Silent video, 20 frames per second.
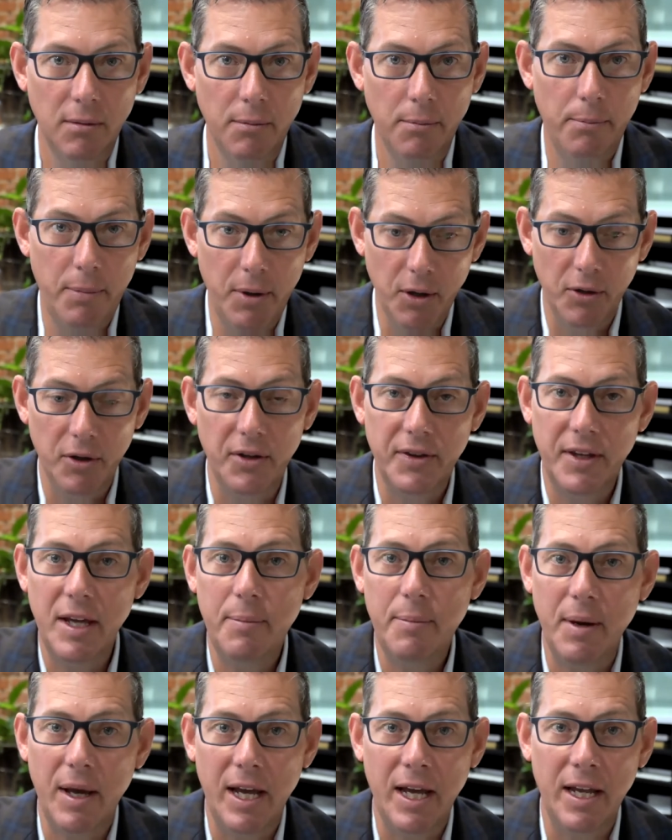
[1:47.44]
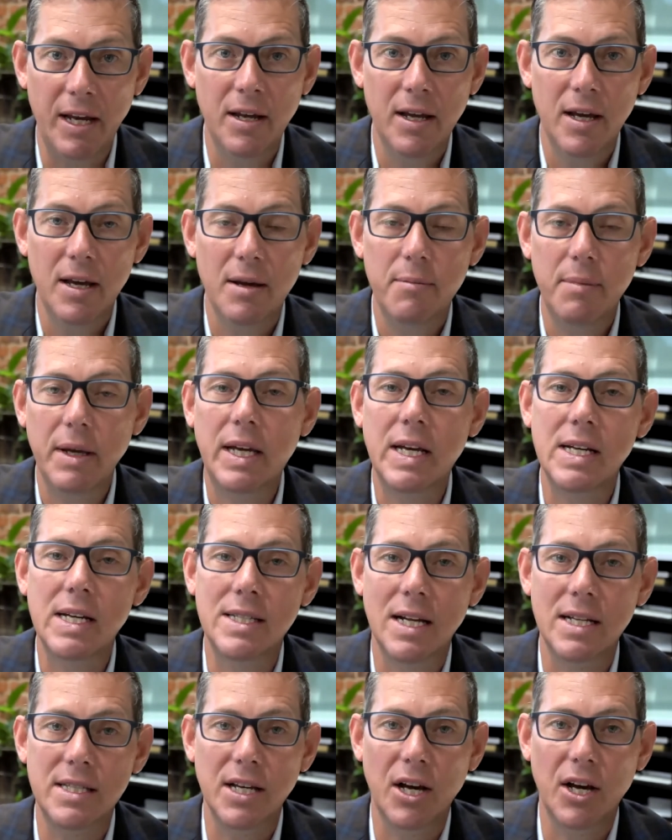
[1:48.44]
bill that they paid because
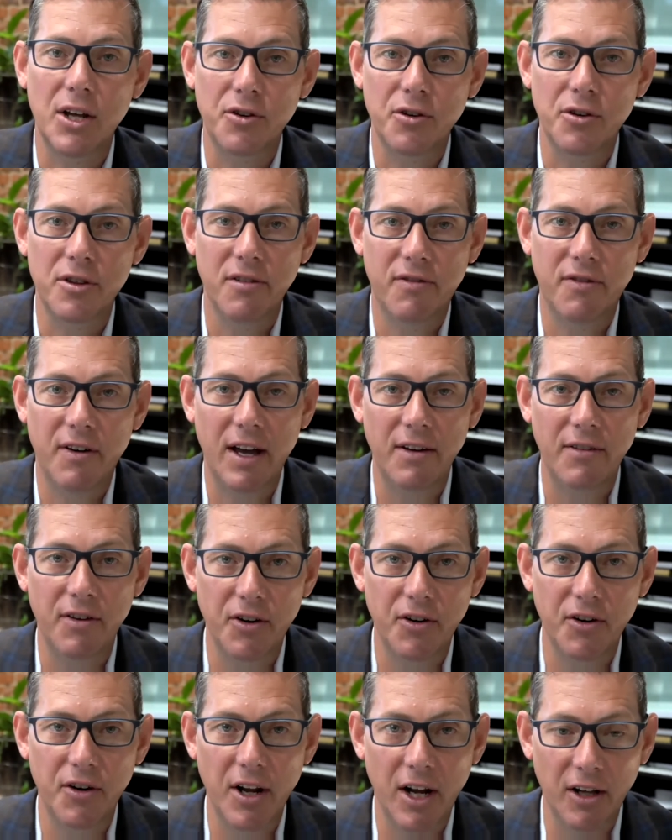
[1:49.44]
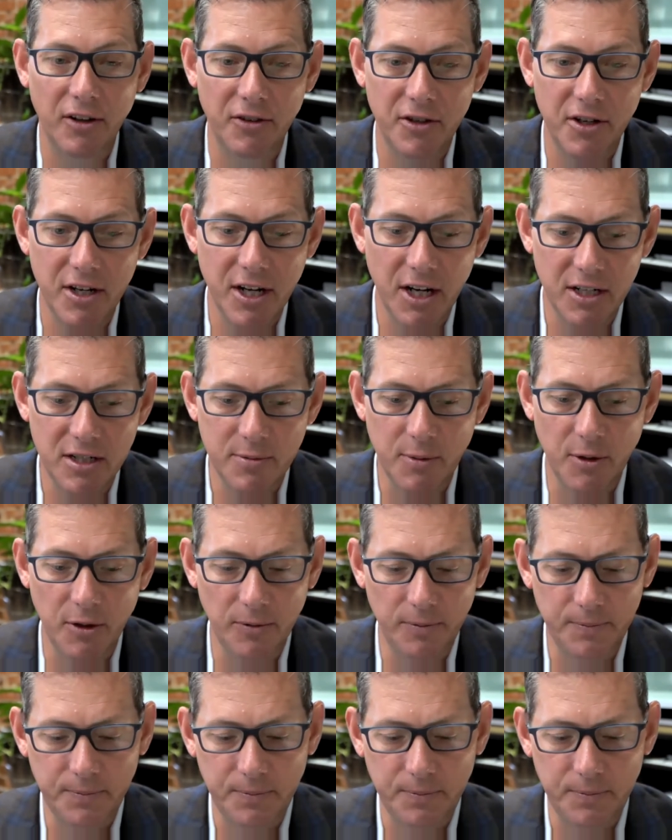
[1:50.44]
that's under the $500 deductible.